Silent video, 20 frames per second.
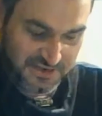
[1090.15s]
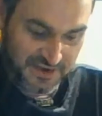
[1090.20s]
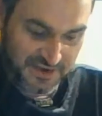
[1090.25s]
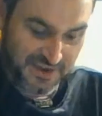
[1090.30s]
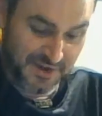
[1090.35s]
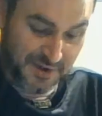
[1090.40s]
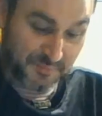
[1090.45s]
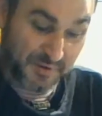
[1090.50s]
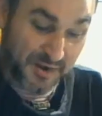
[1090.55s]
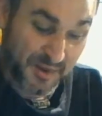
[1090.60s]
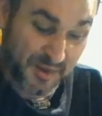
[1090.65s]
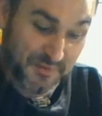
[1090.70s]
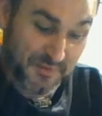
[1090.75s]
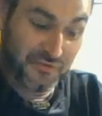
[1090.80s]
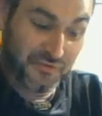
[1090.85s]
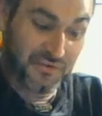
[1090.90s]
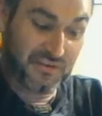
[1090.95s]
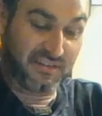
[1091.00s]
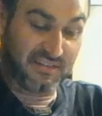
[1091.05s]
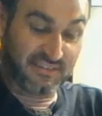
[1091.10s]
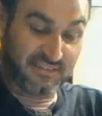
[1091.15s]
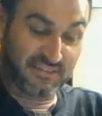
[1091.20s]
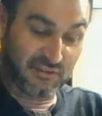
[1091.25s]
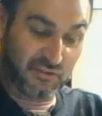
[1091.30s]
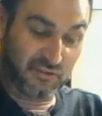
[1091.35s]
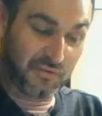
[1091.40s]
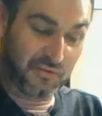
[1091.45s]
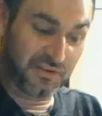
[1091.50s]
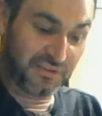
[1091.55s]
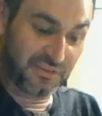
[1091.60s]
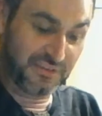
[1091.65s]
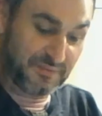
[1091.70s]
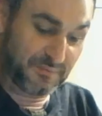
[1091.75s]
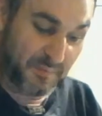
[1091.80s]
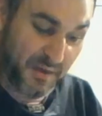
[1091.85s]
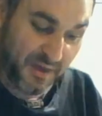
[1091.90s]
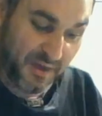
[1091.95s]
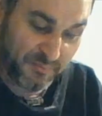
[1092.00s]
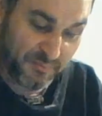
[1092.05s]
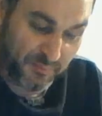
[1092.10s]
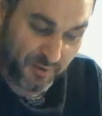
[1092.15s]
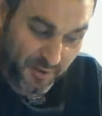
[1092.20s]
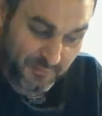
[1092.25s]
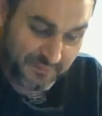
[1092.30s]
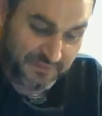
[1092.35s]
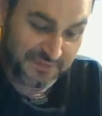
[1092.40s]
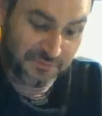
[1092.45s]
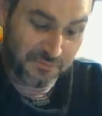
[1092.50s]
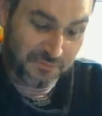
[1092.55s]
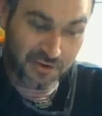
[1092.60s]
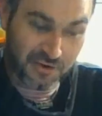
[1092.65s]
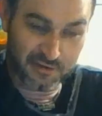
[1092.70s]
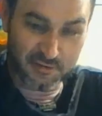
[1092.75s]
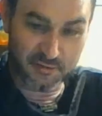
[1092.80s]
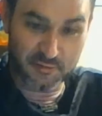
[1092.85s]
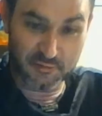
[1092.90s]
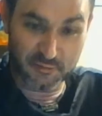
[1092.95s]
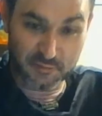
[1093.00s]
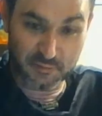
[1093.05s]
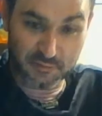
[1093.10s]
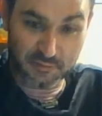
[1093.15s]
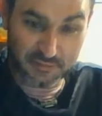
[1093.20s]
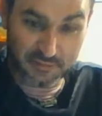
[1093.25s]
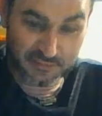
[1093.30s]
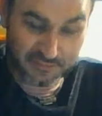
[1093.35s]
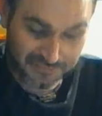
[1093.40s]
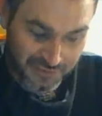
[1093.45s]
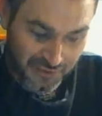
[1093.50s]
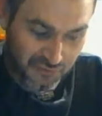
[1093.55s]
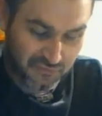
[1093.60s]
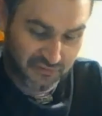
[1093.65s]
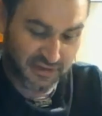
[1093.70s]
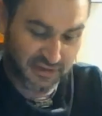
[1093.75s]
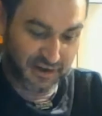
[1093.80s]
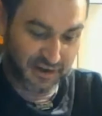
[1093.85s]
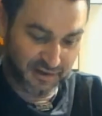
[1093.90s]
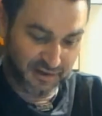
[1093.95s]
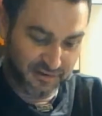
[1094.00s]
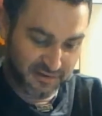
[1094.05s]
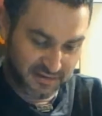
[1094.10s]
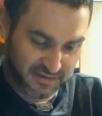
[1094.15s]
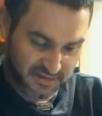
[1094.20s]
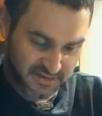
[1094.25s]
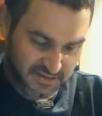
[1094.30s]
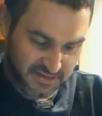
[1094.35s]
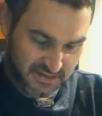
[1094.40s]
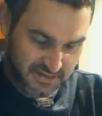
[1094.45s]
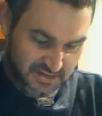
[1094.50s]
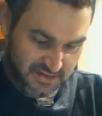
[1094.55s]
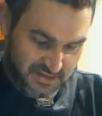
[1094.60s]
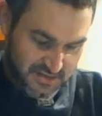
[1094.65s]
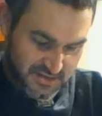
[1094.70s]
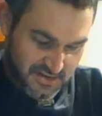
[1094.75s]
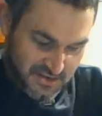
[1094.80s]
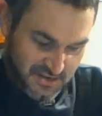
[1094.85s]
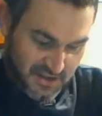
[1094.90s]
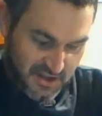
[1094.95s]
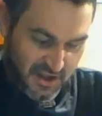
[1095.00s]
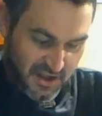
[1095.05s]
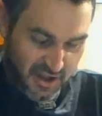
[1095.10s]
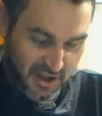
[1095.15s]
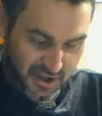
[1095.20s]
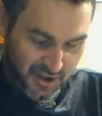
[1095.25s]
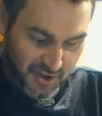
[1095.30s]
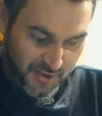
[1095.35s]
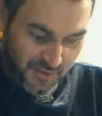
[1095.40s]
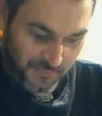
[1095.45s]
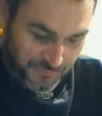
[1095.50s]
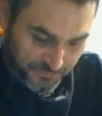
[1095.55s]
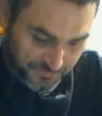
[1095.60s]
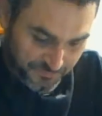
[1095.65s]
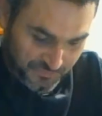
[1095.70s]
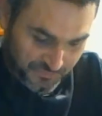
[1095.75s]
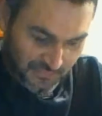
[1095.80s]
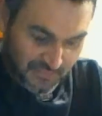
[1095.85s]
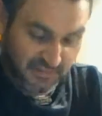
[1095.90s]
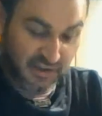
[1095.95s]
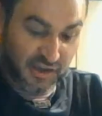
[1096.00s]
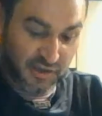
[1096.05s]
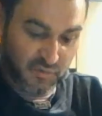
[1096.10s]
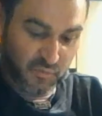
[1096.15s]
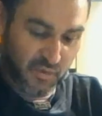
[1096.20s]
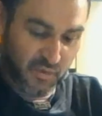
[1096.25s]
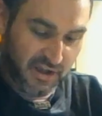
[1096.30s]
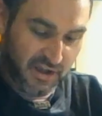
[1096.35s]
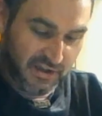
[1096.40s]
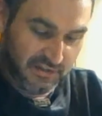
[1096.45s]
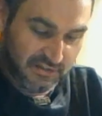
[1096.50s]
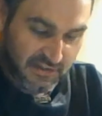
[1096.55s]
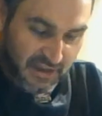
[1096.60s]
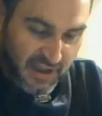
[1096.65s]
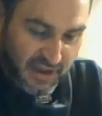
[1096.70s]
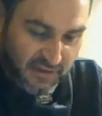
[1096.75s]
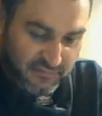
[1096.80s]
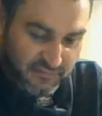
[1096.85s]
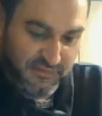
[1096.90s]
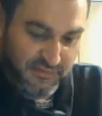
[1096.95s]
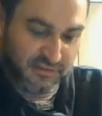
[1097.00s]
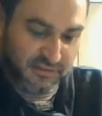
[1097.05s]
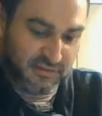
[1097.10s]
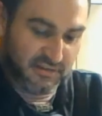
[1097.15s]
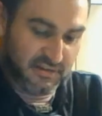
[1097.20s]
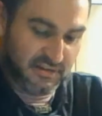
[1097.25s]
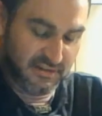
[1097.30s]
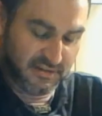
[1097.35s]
and I'm probably going to steal one of these bath bombs tomorrow and do a little self-care to unwind after